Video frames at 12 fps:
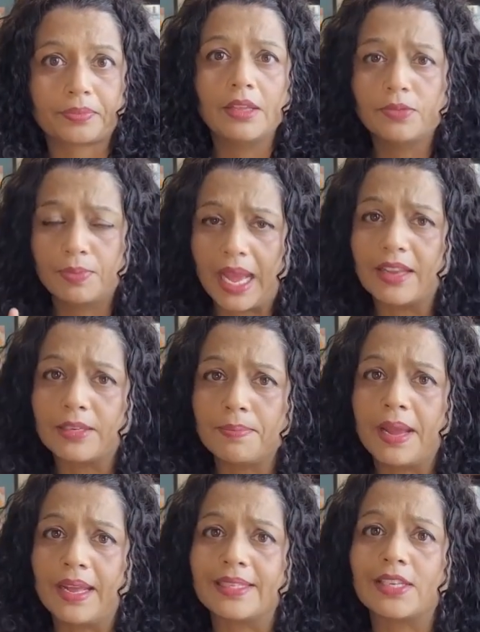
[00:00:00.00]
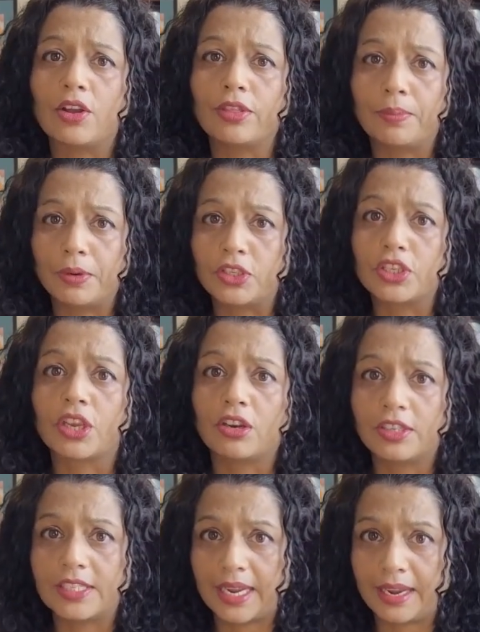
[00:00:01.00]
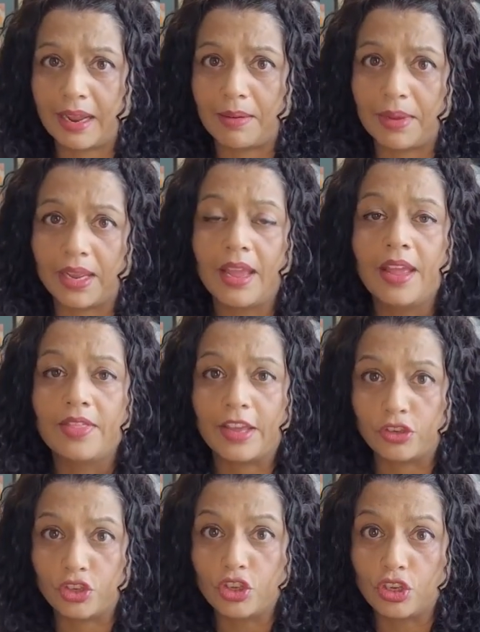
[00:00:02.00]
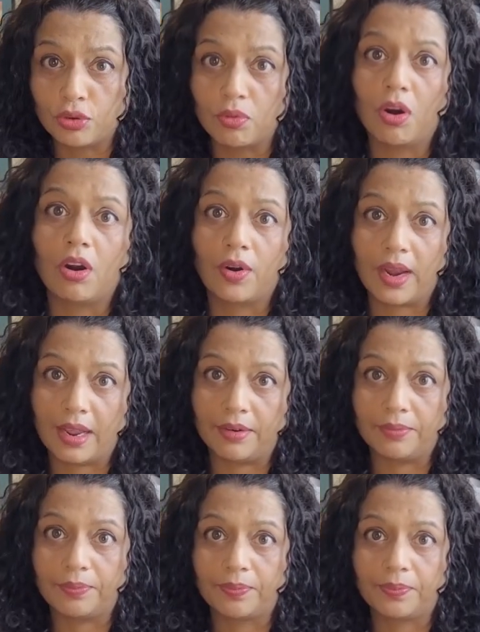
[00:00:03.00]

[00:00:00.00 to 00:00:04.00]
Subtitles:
So that depends on the particular dynamic that you are in.